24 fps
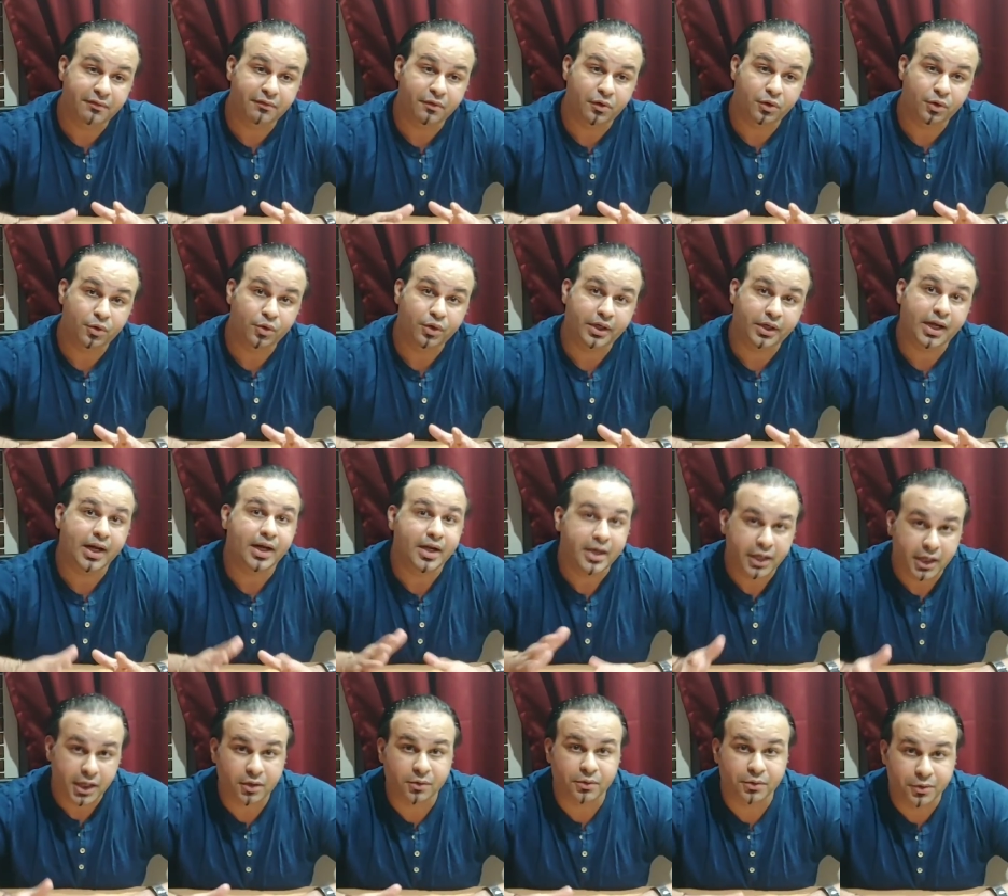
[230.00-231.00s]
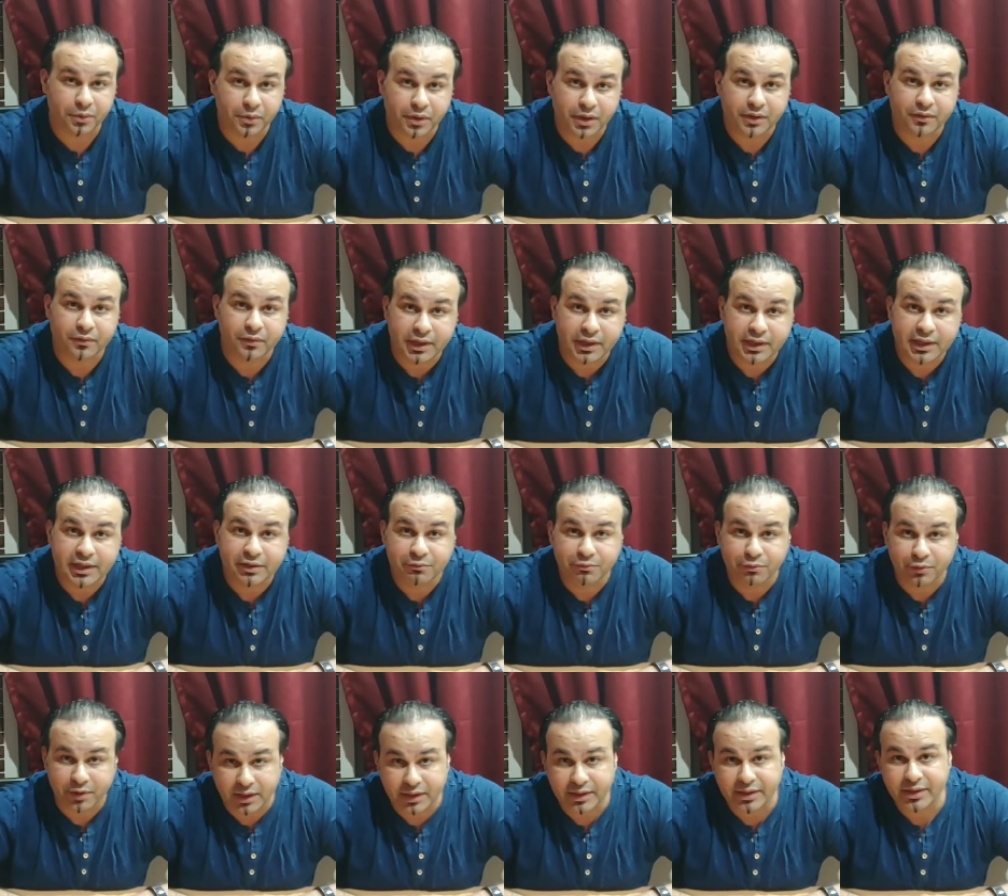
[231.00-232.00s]
to continue doing really
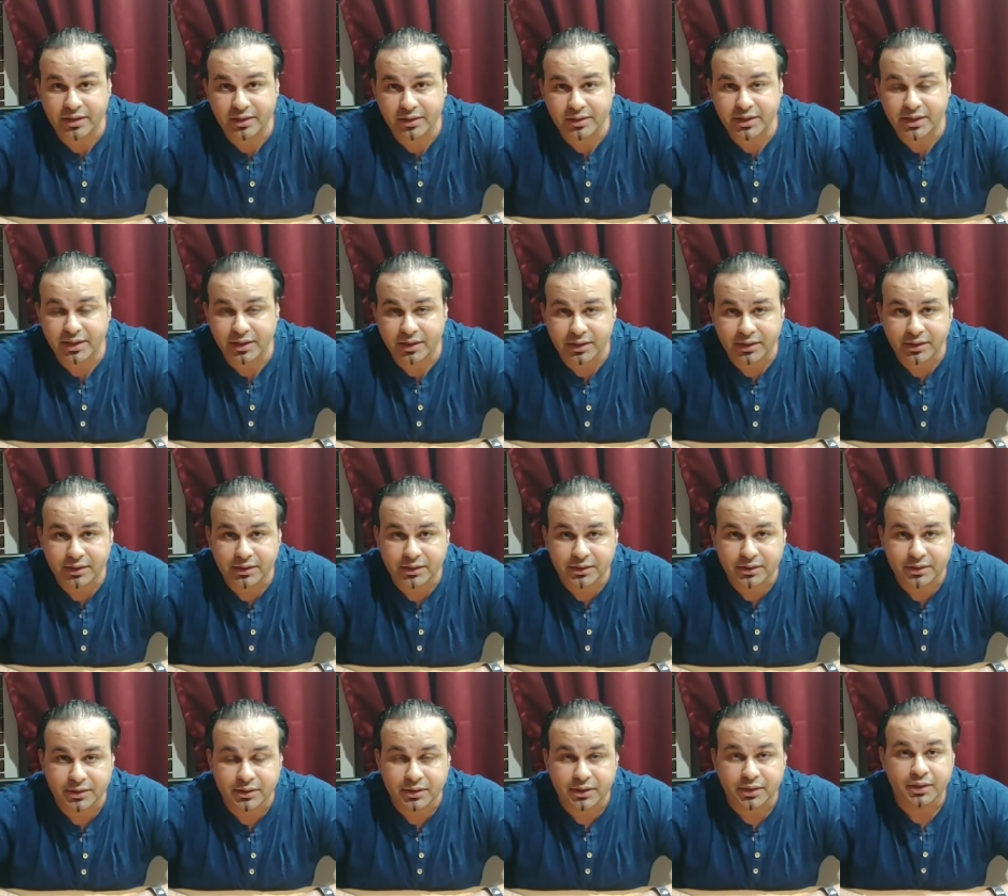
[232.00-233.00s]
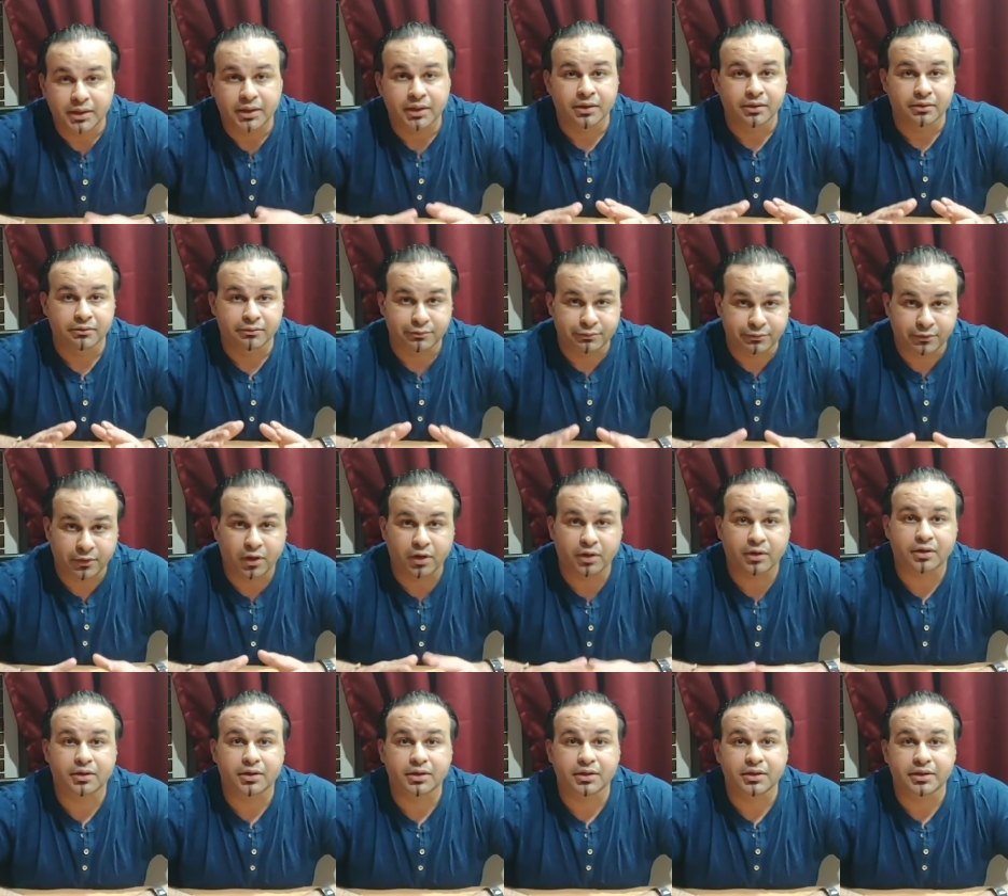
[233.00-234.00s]
well in India
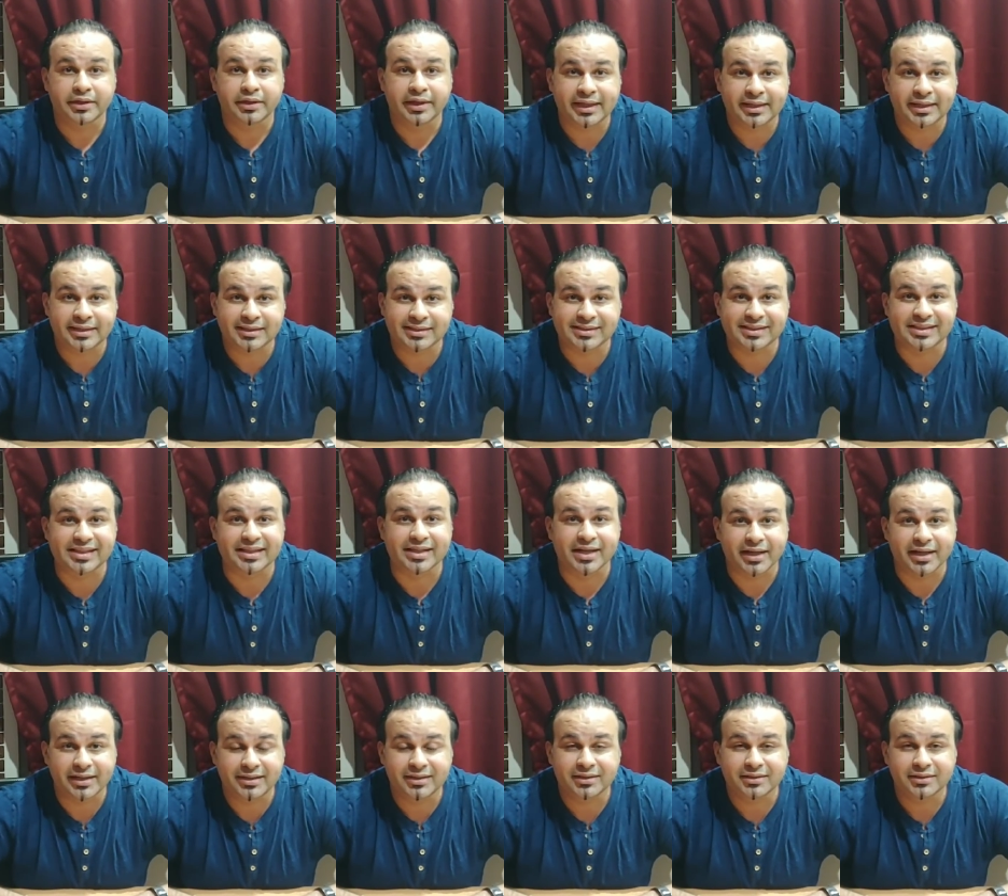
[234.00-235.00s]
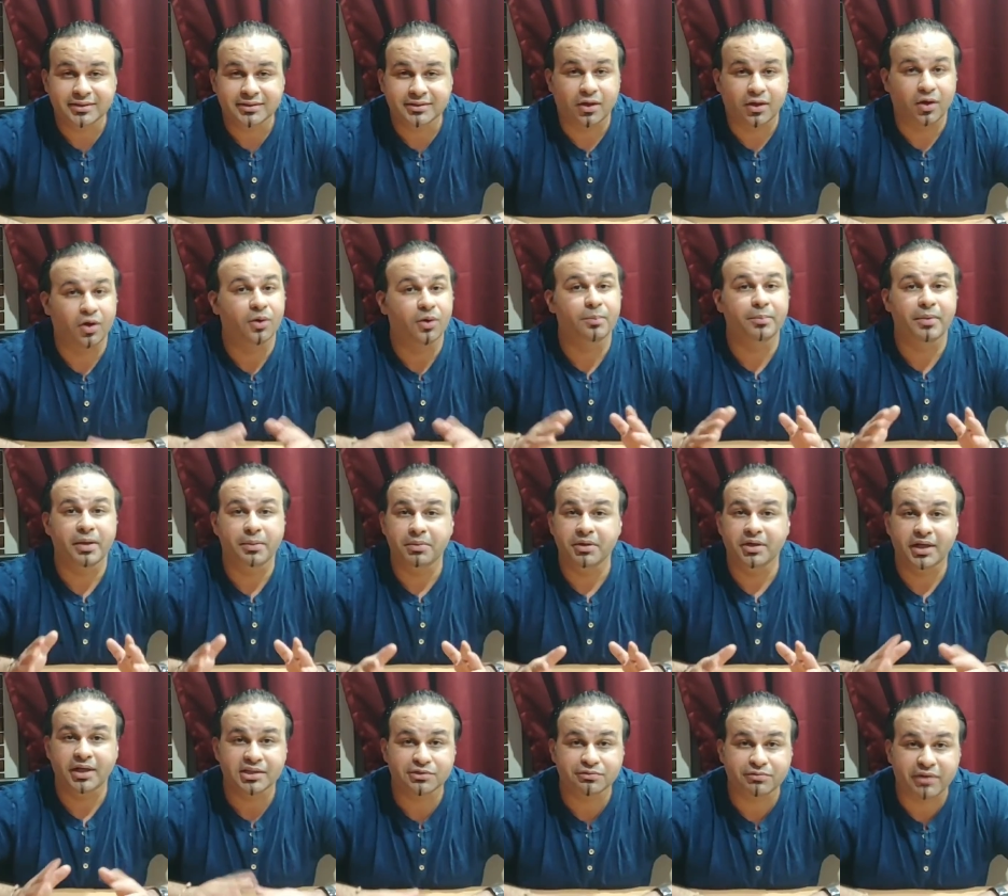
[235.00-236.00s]
for next decade or maybe
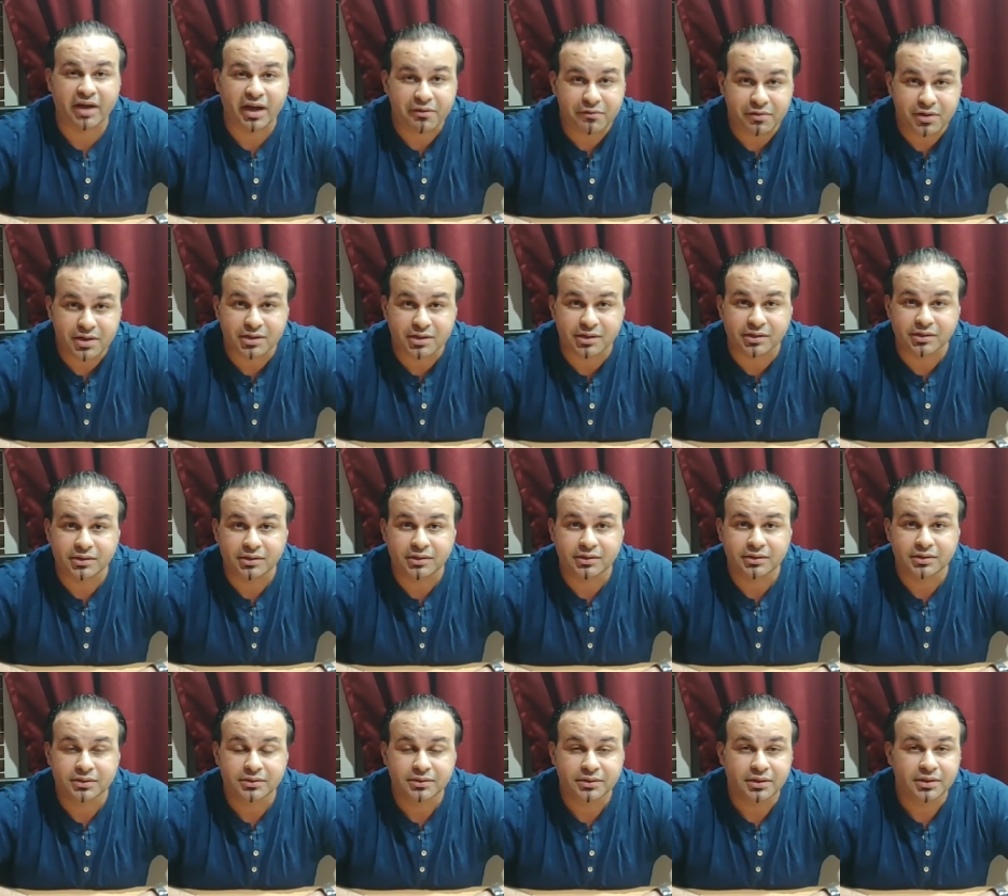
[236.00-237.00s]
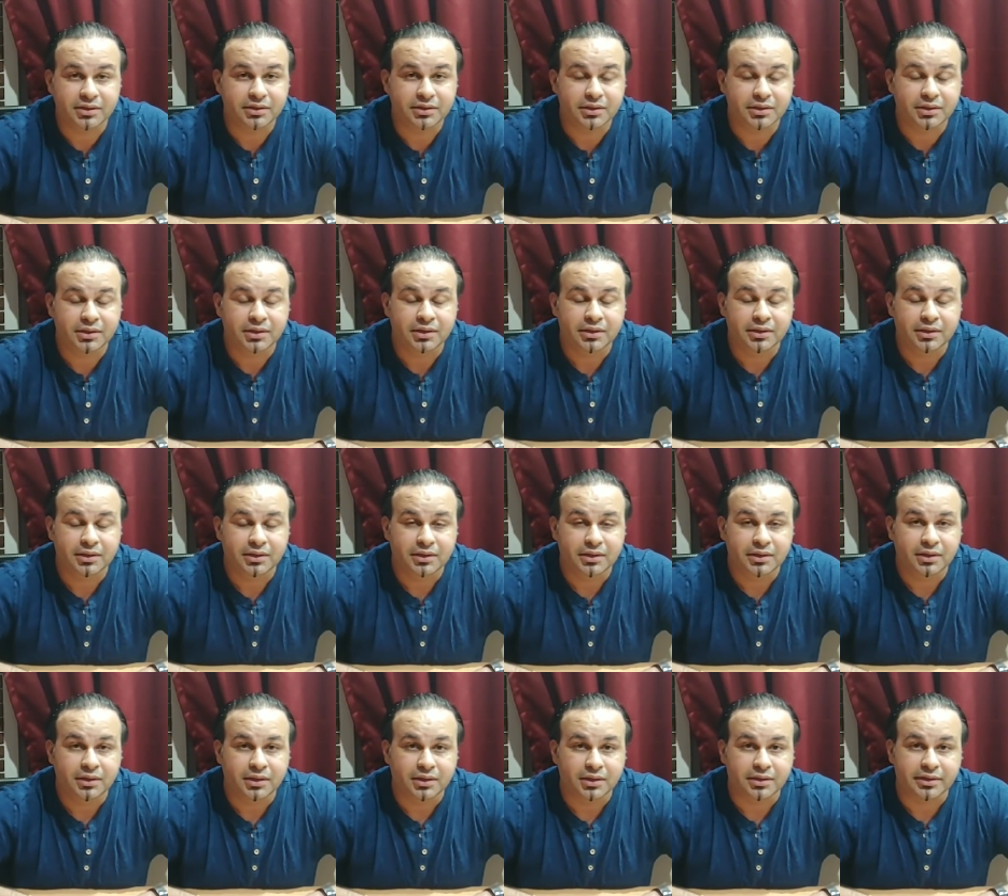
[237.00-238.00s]
next 5 years,
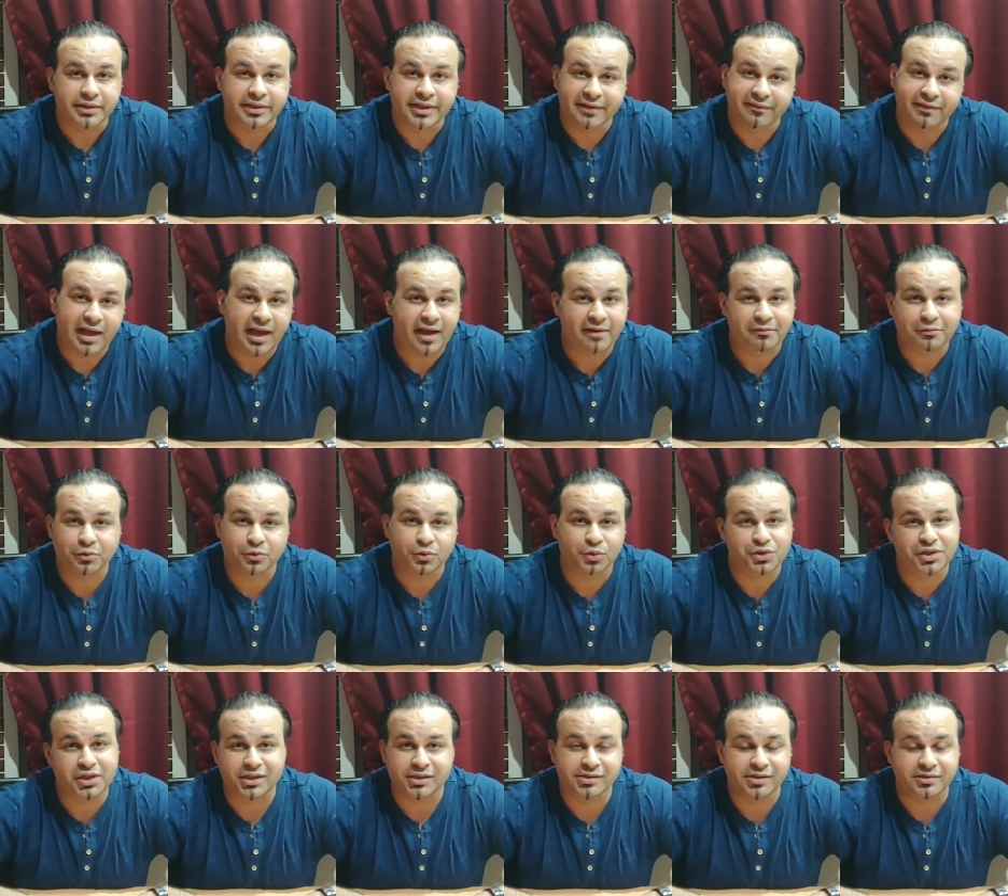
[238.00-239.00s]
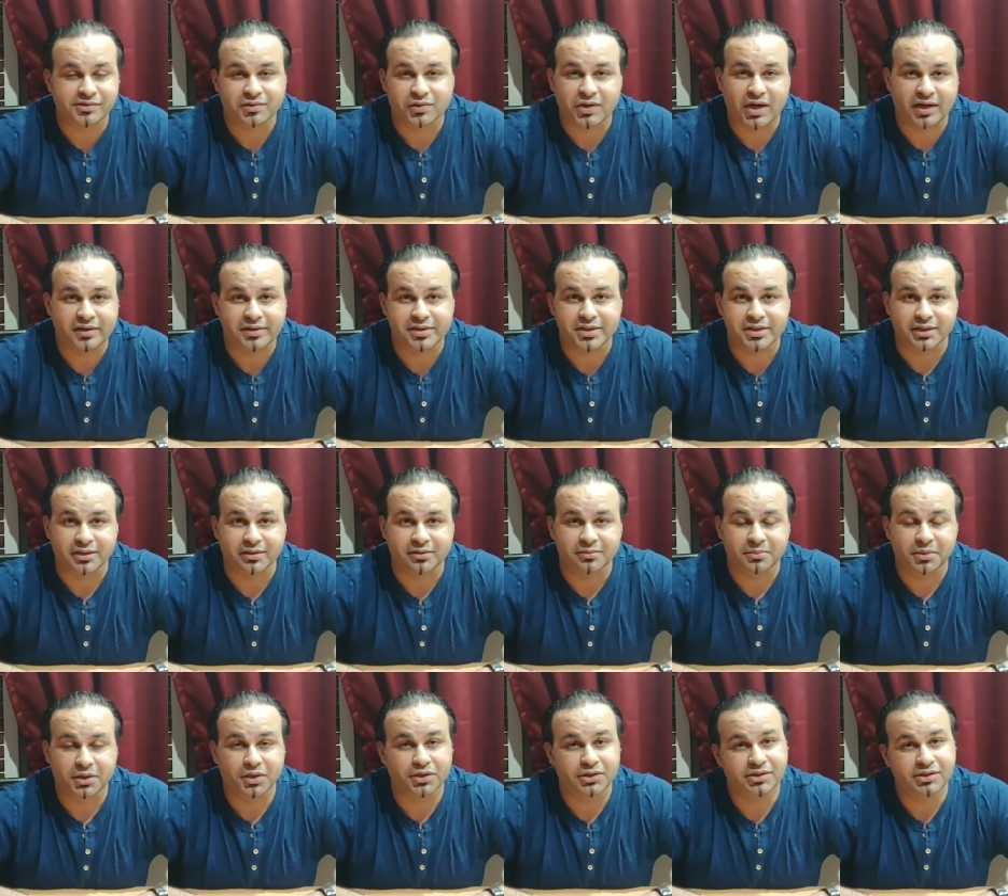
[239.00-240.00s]
they will have to change the strategy,
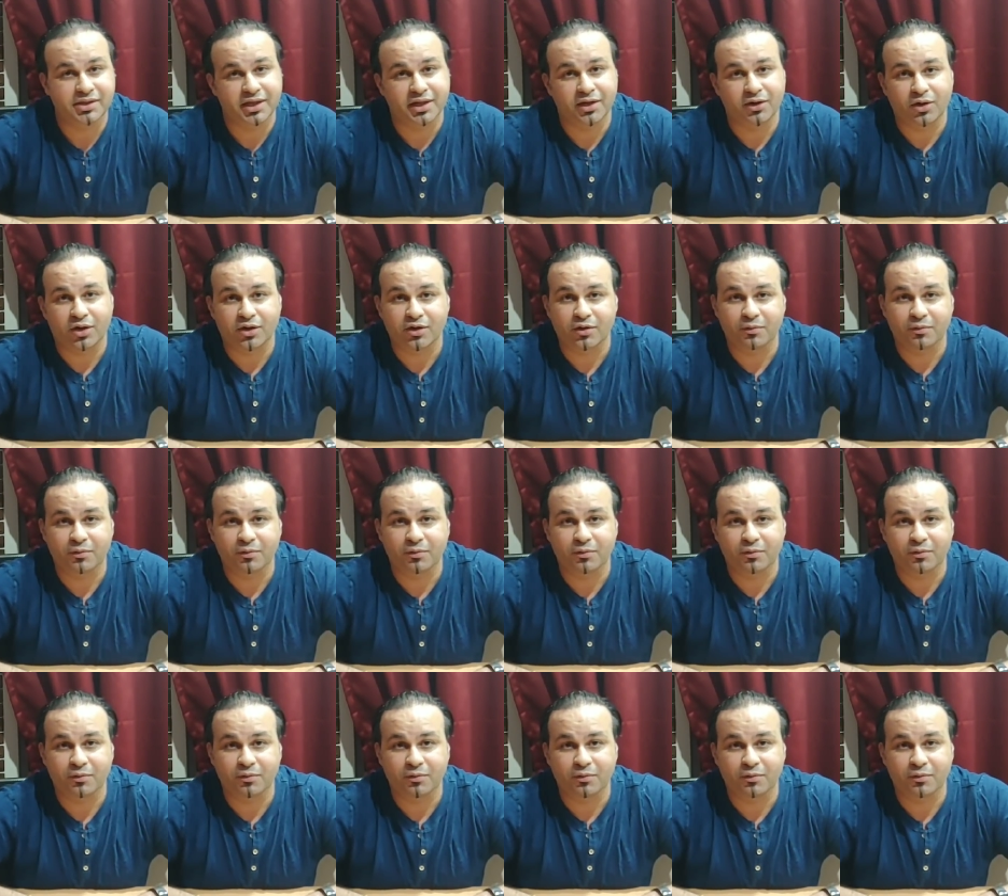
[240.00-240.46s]
because there are a lot of